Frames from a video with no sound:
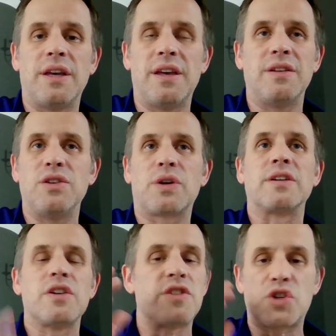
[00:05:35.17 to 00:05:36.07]
You
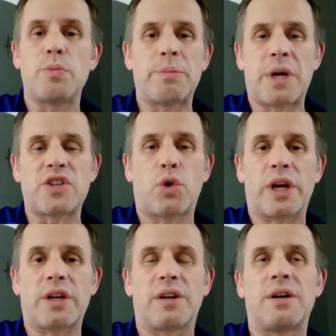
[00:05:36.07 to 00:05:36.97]
can consume it much
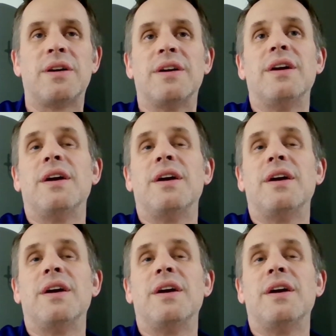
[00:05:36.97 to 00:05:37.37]
quicker.